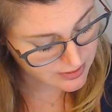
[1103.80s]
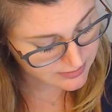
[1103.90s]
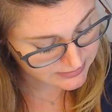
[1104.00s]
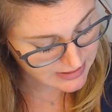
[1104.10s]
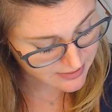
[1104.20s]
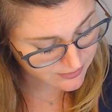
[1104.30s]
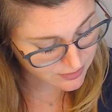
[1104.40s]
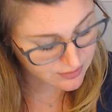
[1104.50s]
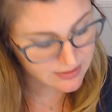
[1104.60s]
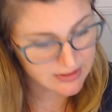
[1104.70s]

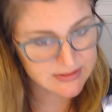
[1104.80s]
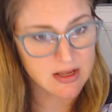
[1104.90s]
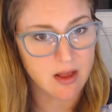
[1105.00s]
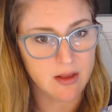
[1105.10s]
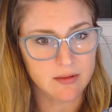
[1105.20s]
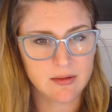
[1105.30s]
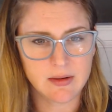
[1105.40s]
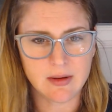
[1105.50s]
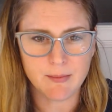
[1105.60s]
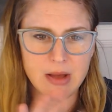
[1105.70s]
together, and it's all
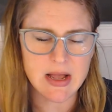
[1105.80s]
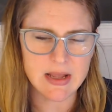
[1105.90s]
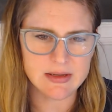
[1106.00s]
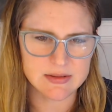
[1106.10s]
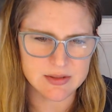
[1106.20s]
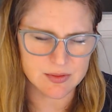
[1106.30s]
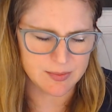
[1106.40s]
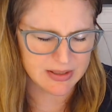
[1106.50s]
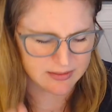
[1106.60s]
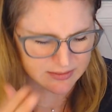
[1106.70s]
combined into a
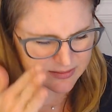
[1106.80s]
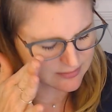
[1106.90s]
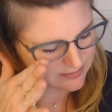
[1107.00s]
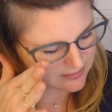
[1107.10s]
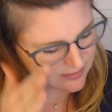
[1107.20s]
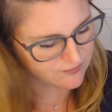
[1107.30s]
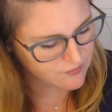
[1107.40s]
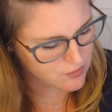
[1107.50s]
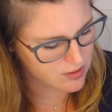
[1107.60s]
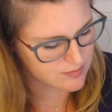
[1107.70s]
big
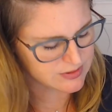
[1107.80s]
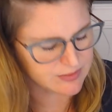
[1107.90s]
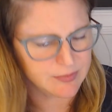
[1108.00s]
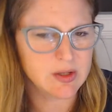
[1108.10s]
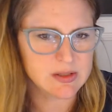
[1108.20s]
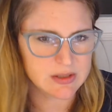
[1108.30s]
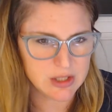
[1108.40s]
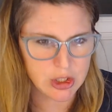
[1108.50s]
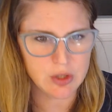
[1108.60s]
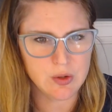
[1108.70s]
conformed
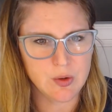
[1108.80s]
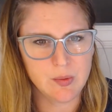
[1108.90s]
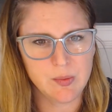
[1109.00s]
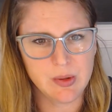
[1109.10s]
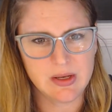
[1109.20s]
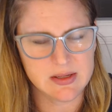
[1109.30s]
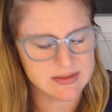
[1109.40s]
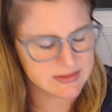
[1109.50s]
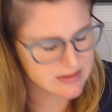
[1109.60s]
cube, and it's